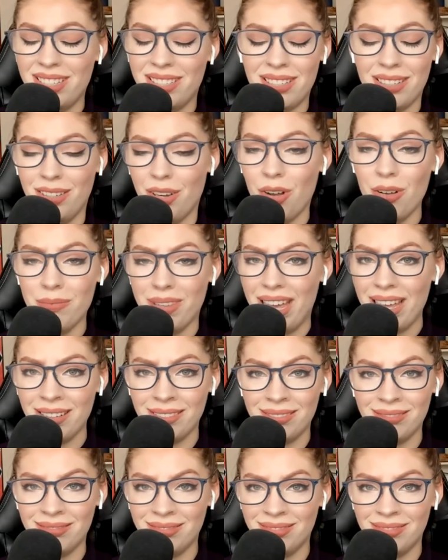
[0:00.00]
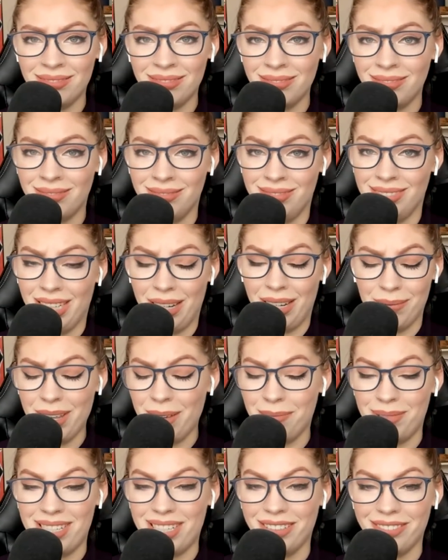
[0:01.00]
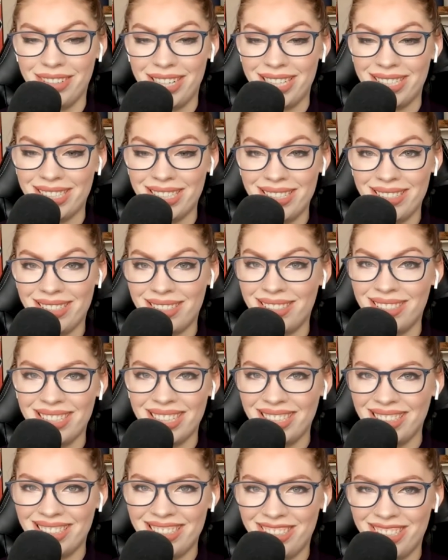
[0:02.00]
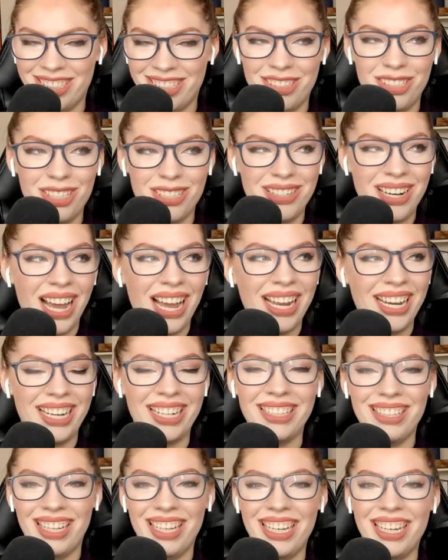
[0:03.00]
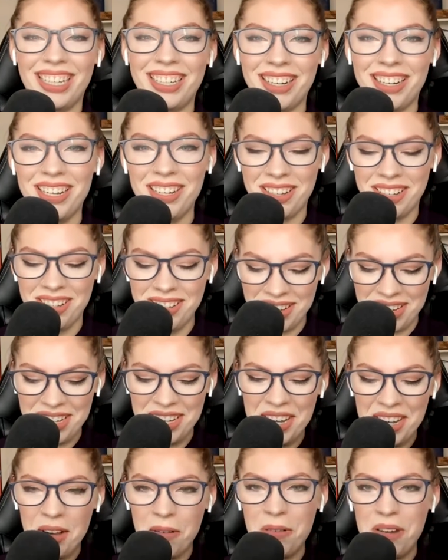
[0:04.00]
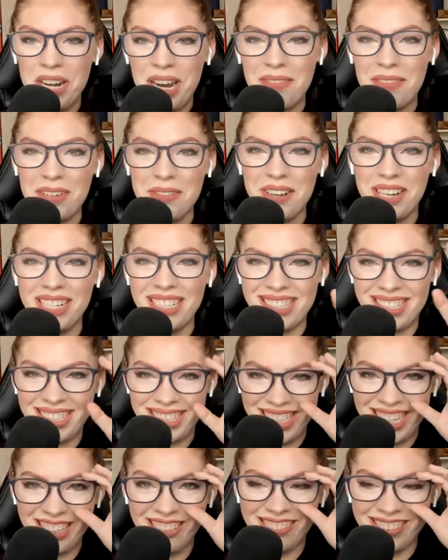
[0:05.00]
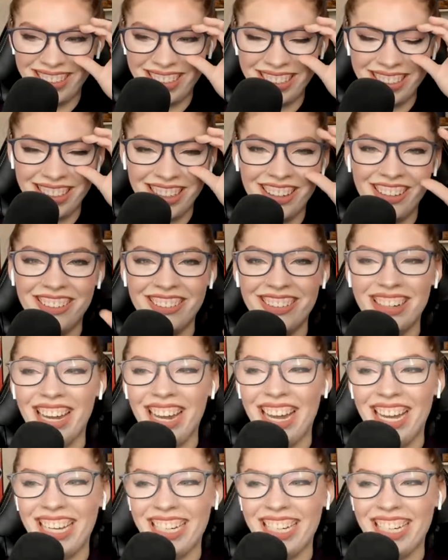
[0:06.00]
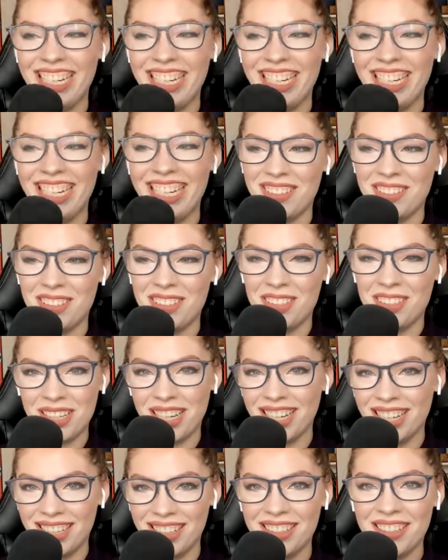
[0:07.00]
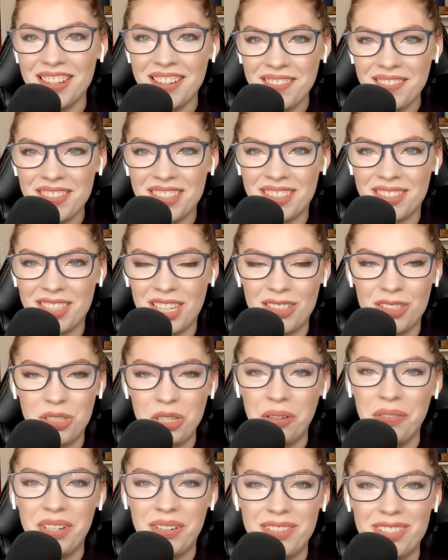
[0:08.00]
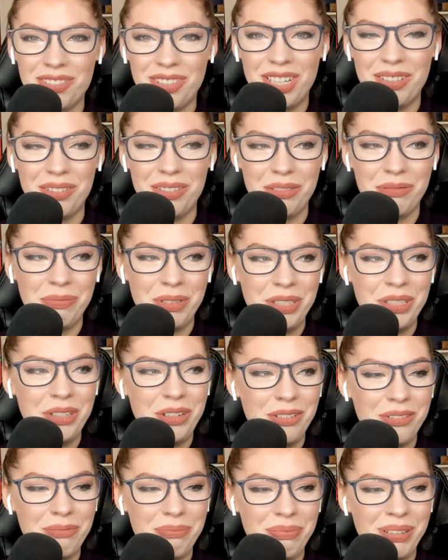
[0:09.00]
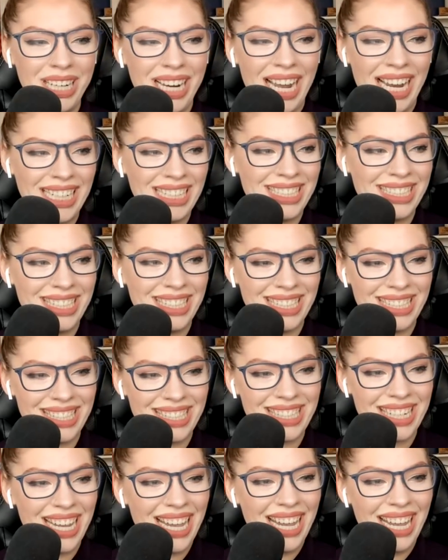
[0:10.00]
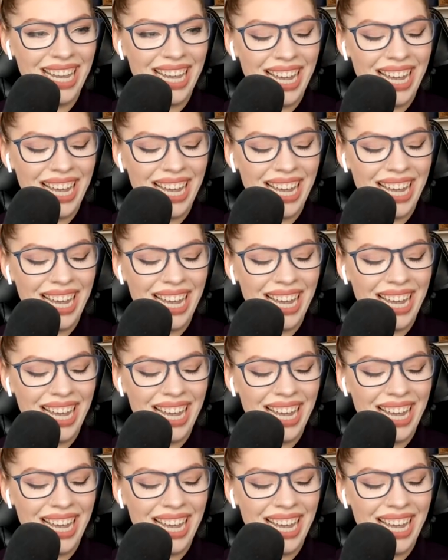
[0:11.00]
And he said, no, I'm not. I'm not being a racist. Just denying like what everyone is seeing with their own eyes. It's conservatives' favorite move. But I just,